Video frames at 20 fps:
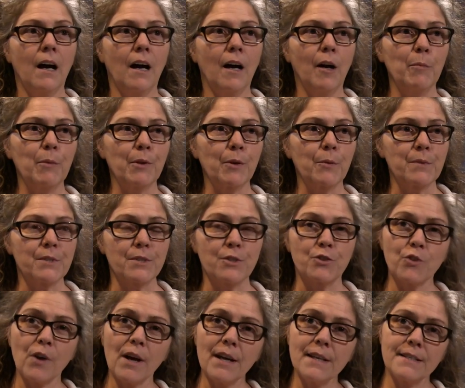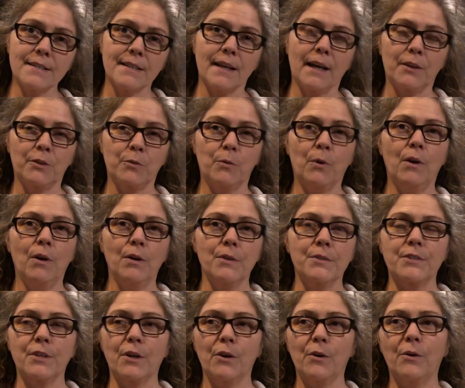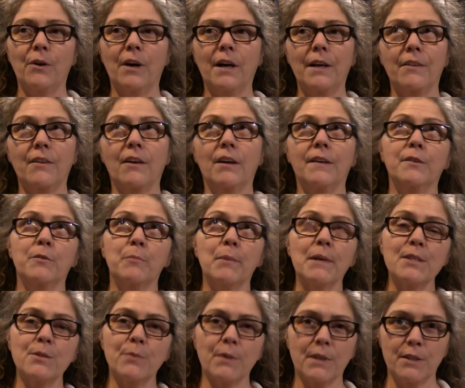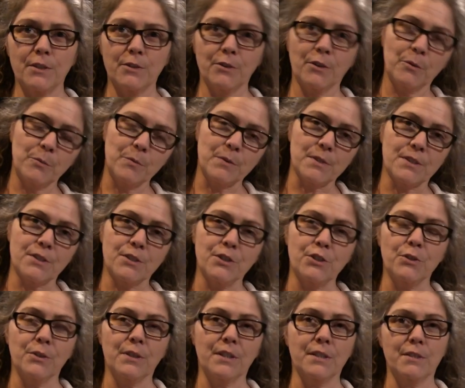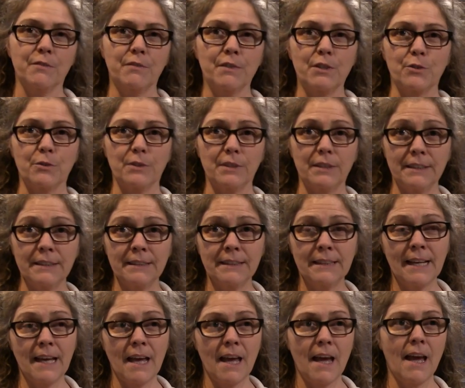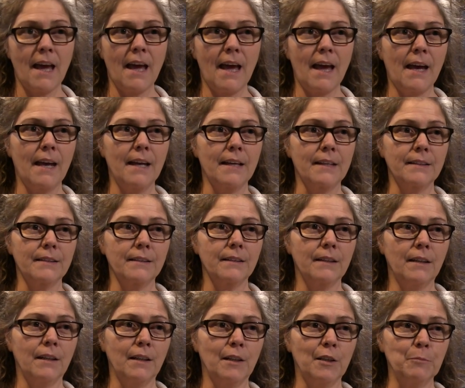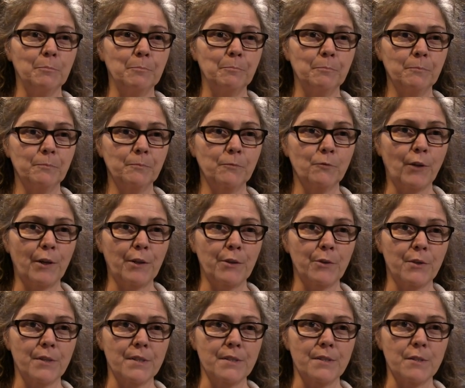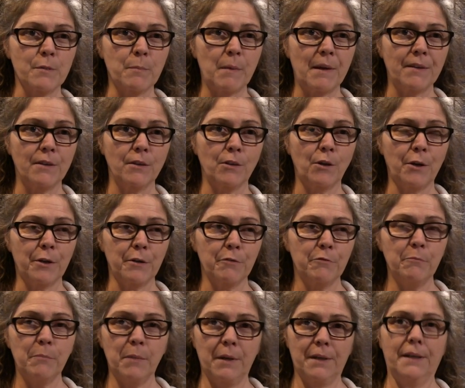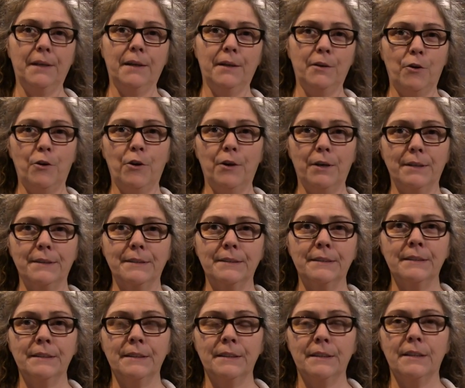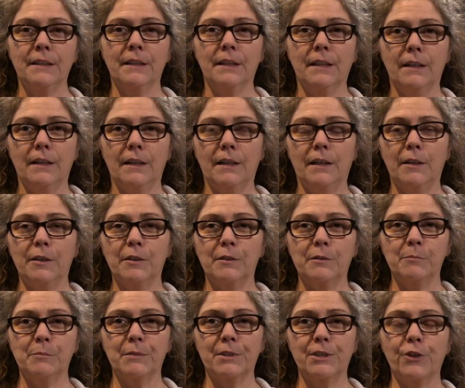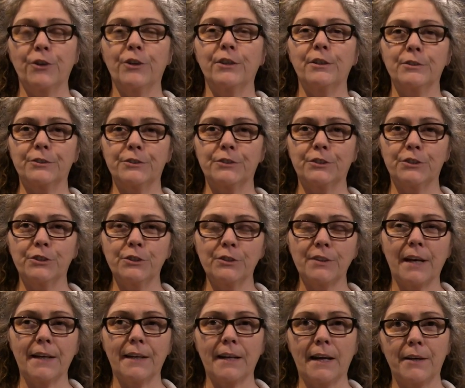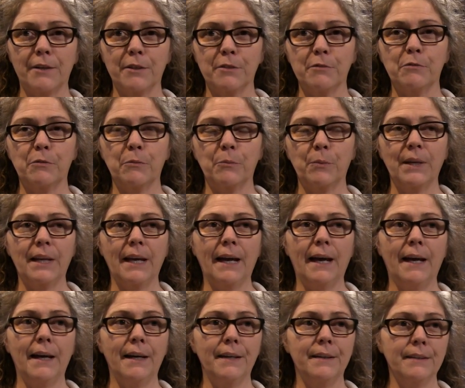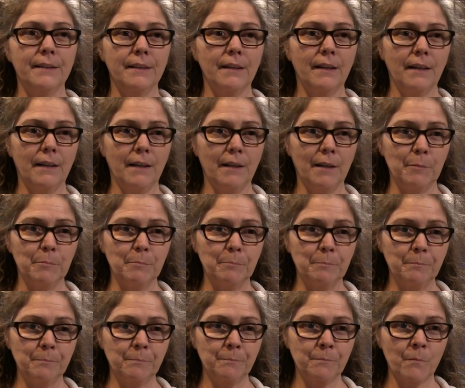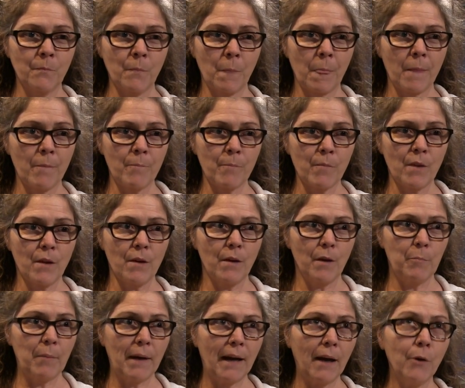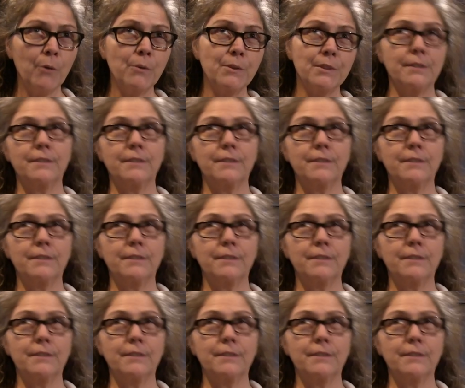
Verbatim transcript: uh, but it was a dry stacked wall, so I thought the best way to do it was to do it individually. And um, rather than spend a lot of money on uh, materials to do that out of. We had um, about